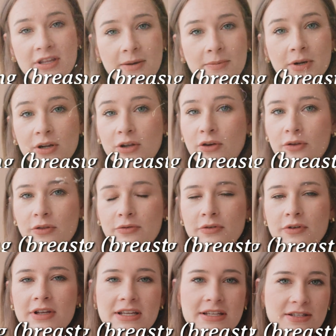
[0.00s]
that I'm going to go
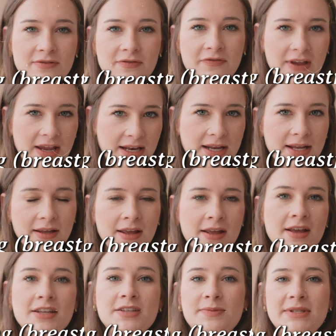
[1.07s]
through is feeding,
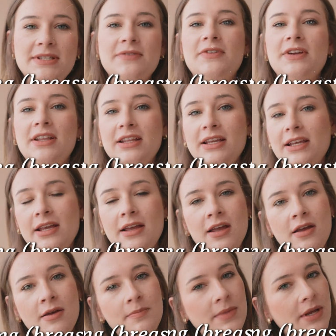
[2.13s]
specifically
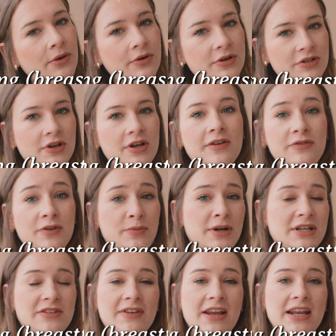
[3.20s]
milk. So if you're
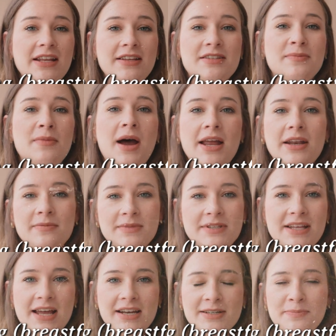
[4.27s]
breastfeeding, some items
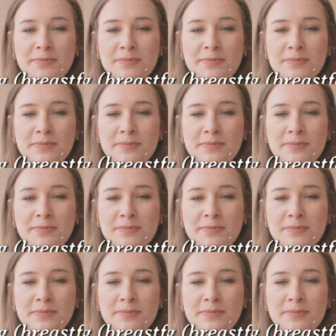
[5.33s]
that